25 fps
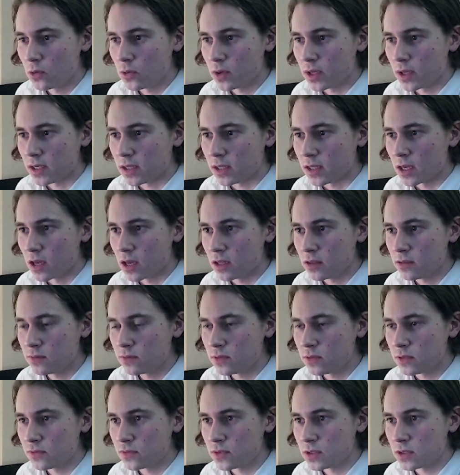again
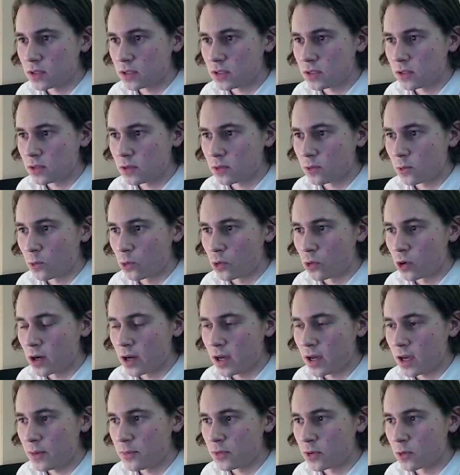with the
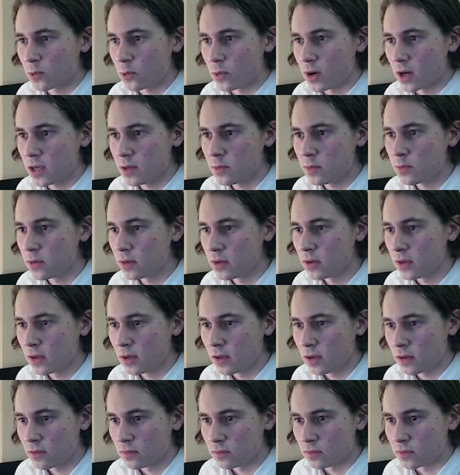Warhammer vibe,
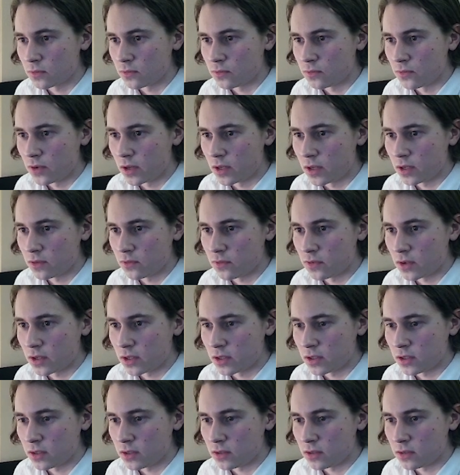with very,
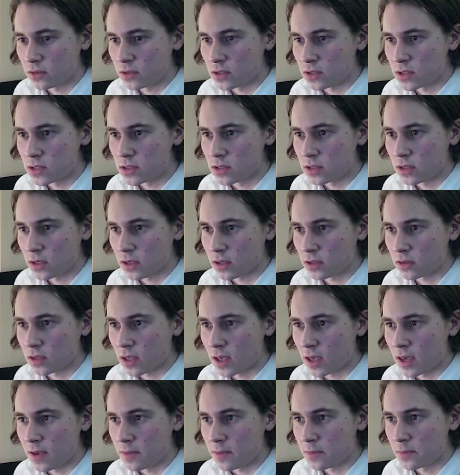very distinct
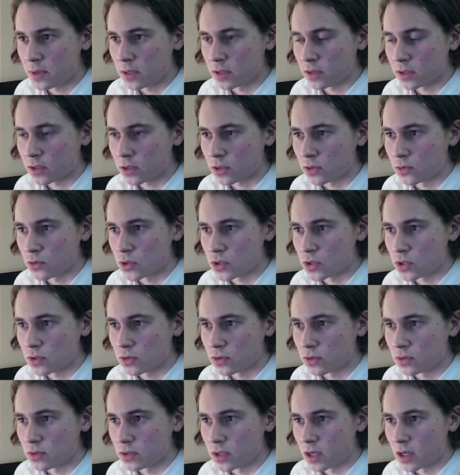ambient occlusion,